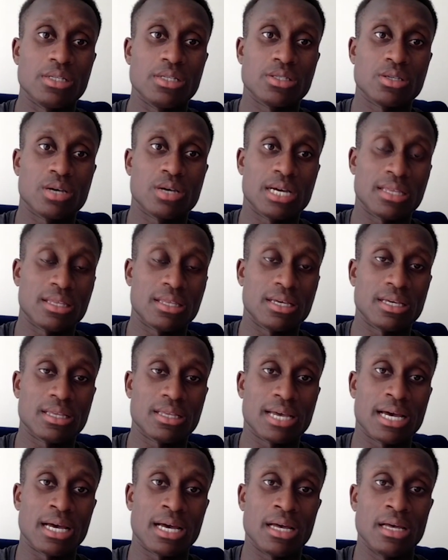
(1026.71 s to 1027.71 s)
So I think
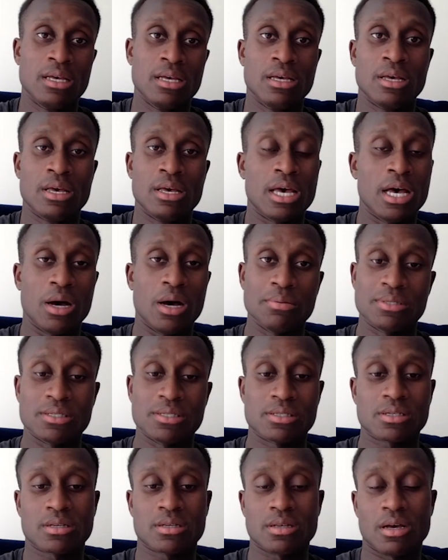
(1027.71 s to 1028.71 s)
that helps
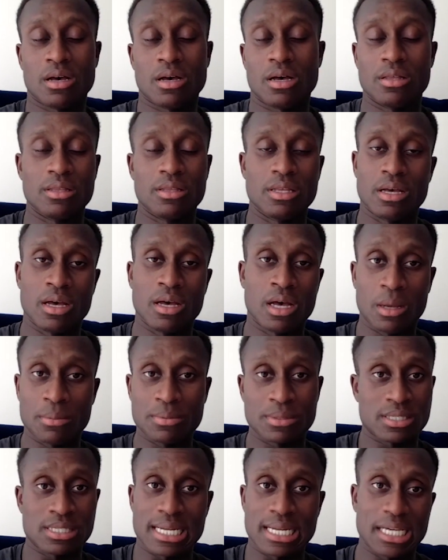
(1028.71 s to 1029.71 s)

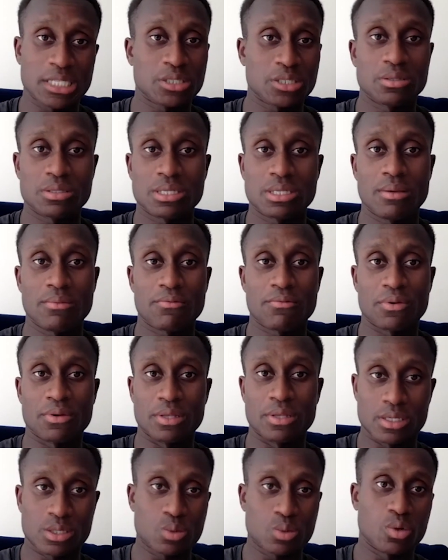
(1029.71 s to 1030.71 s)
this national team for
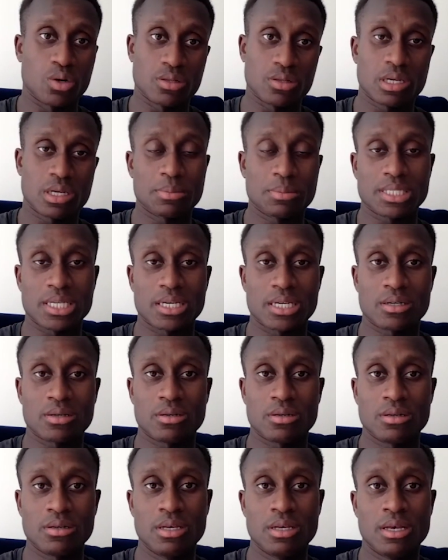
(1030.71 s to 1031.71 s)
this World Cup
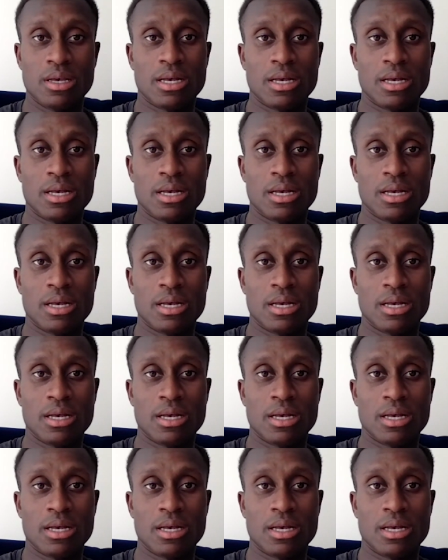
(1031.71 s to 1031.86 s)
cycle,